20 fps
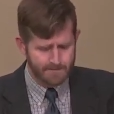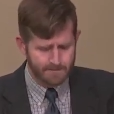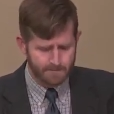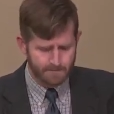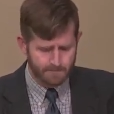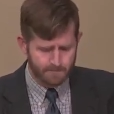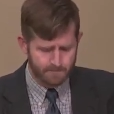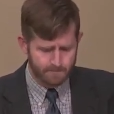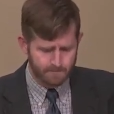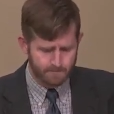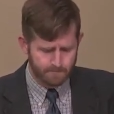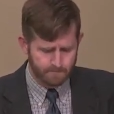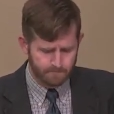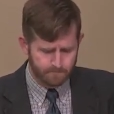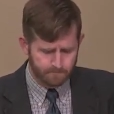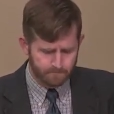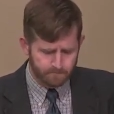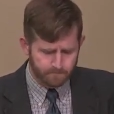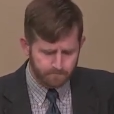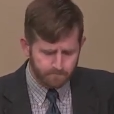
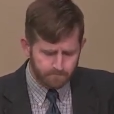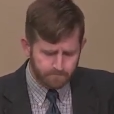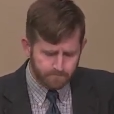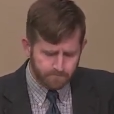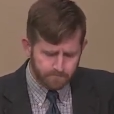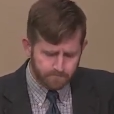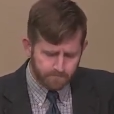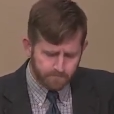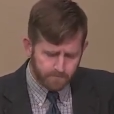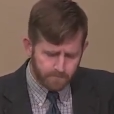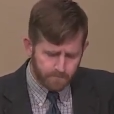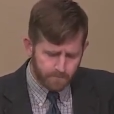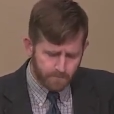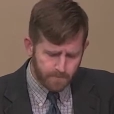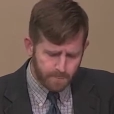(silence)